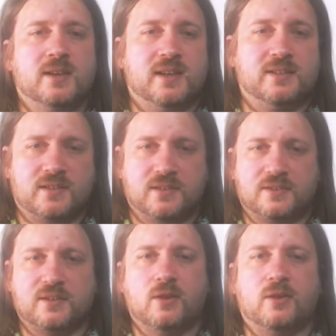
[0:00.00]
is to
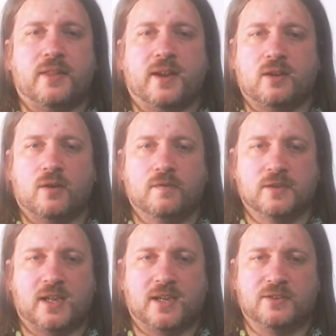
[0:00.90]
start that
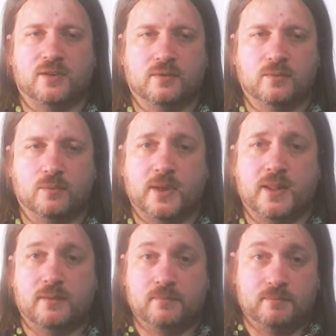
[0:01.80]
conversation with
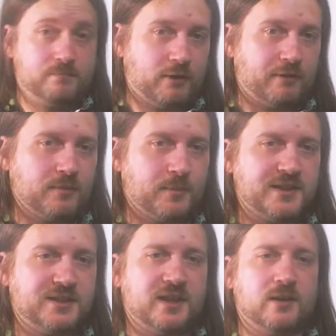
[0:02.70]
preferably
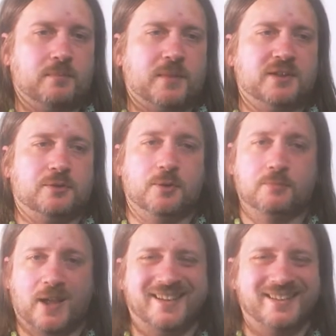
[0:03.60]
senior management,
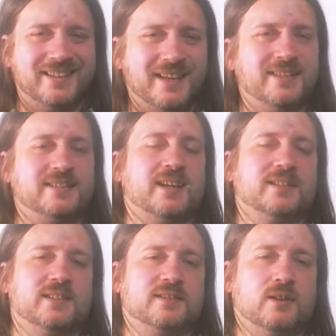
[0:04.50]
but at least get
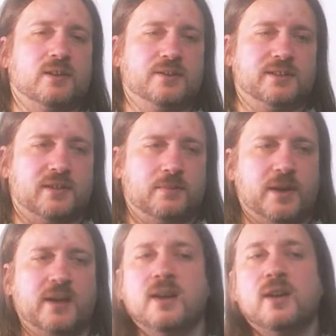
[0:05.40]
it started
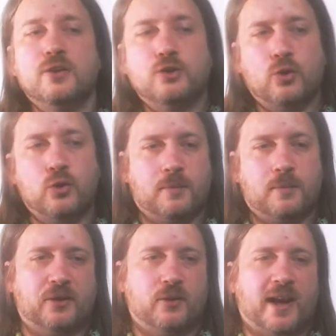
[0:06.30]
somewhere. Talk
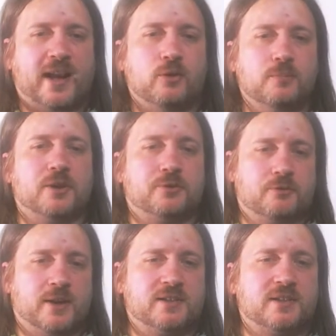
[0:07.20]
about how much
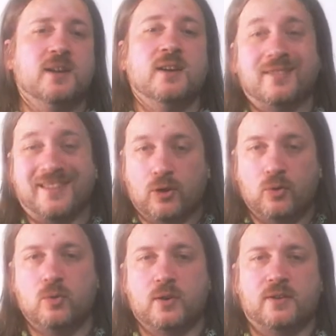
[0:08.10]
risk the
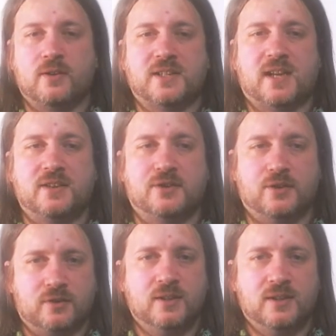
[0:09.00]

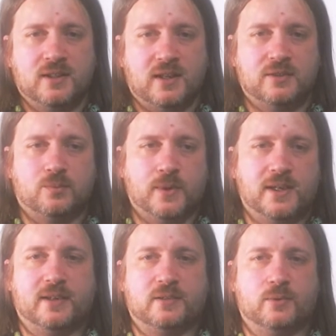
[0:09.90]
organization is
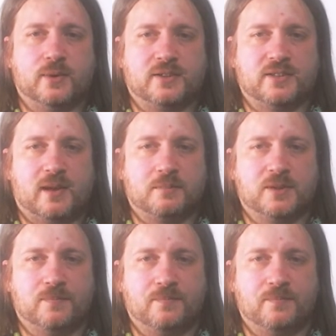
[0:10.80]
willing to accept.